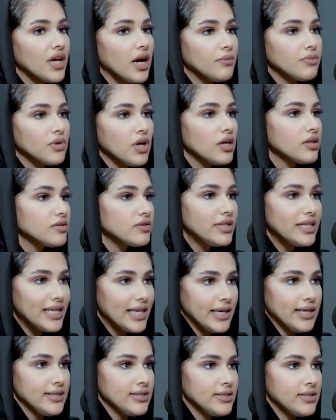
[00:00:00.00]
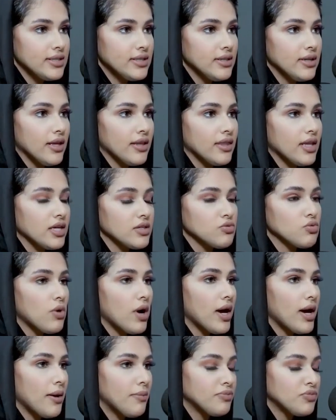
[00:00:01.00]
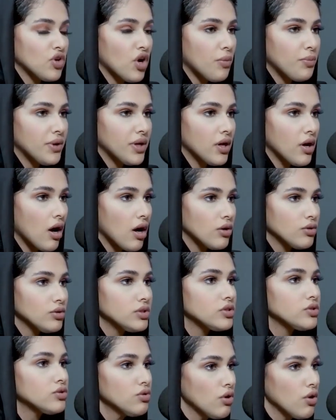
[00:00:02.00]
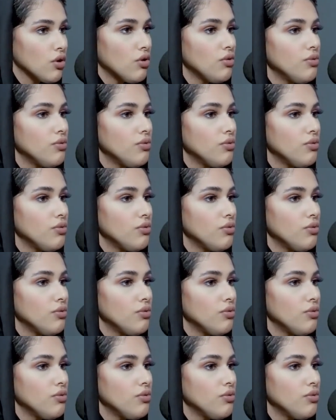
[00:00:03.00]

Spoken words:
I'm not lazy and that's why I'm dropping out. No,